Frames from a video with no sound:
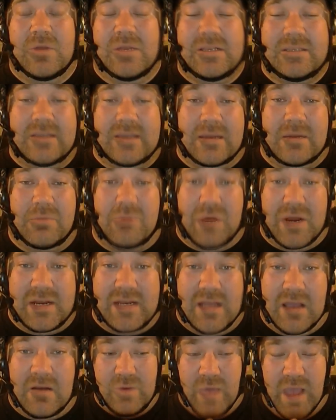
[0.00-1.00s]
is going to break
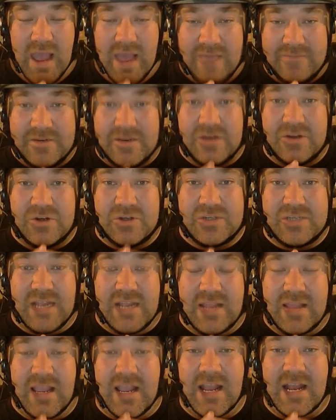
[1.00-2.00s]
down. You have to
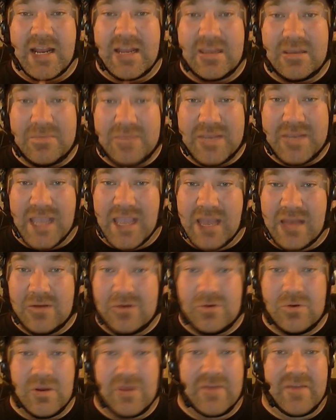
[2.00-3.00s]
understand that anything
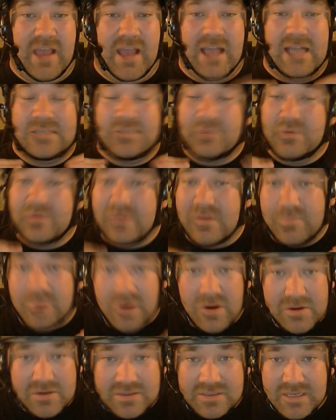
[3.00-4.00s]
mechanical, if it has moving
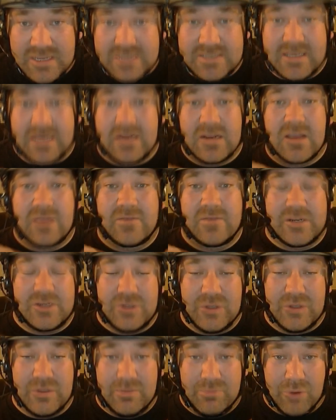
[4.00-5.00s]
parts, it's going to
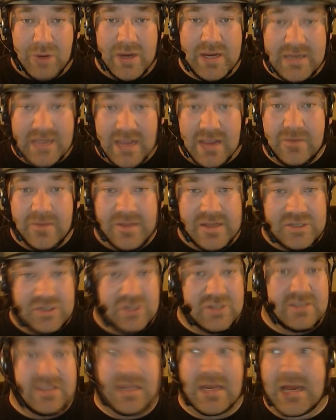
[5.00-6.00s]
eventually break down. That's
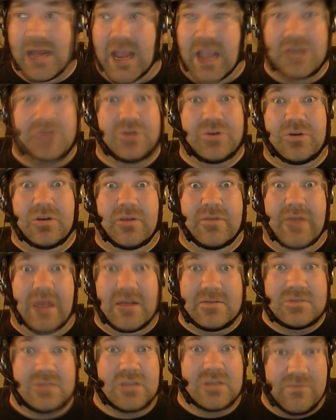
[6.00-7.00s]
just the nature of
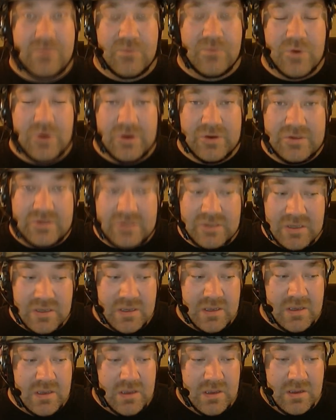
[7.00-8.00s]
how stuff works.
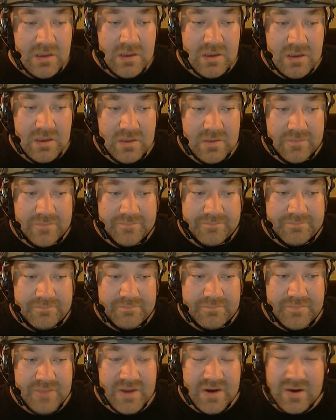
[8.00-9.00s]

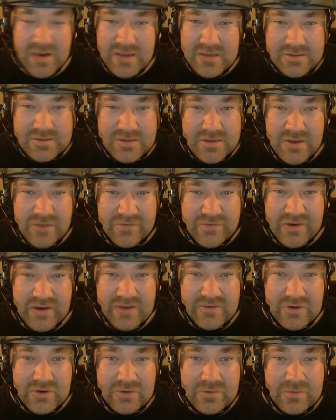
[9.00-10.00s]
There is no
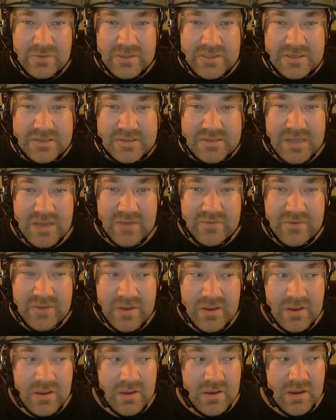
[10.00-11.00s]
forever with this stuff.
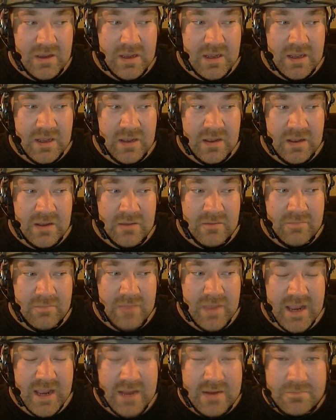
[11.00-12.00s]

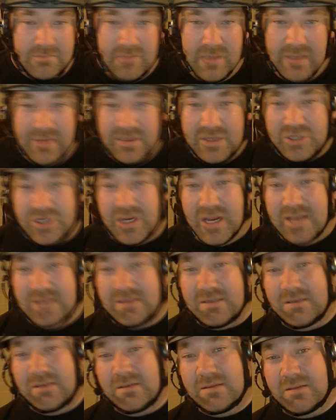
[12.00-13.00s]
And maybe
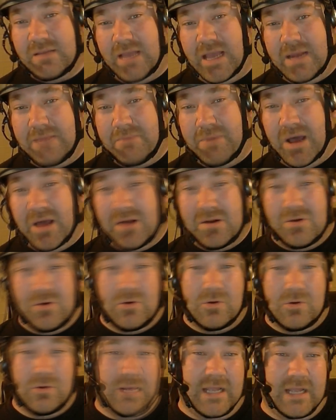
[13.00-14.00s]
chasing that pot of
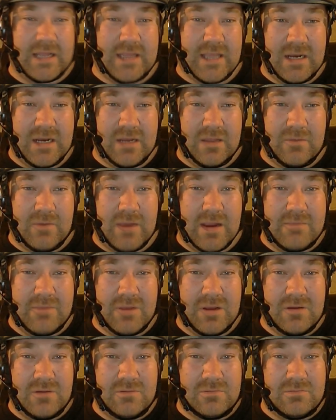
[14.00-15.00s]
gold at the end of the
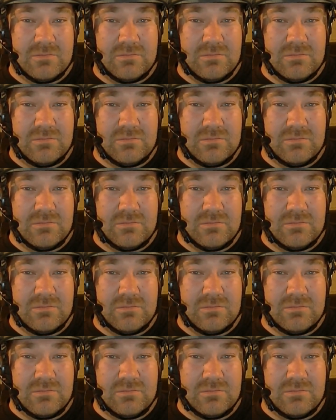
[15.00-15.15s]
rainbow